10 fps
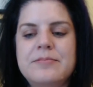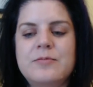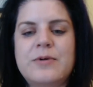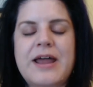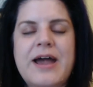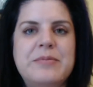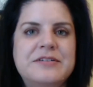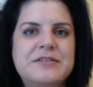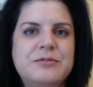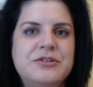what
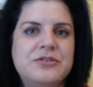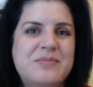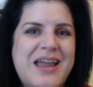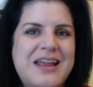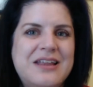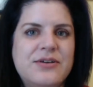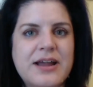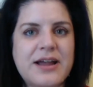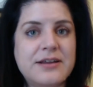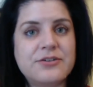happens when you're in pain? You
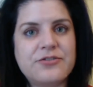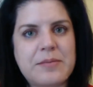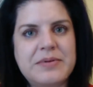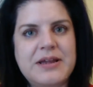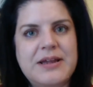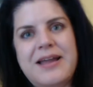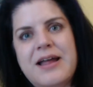get kind of grumpy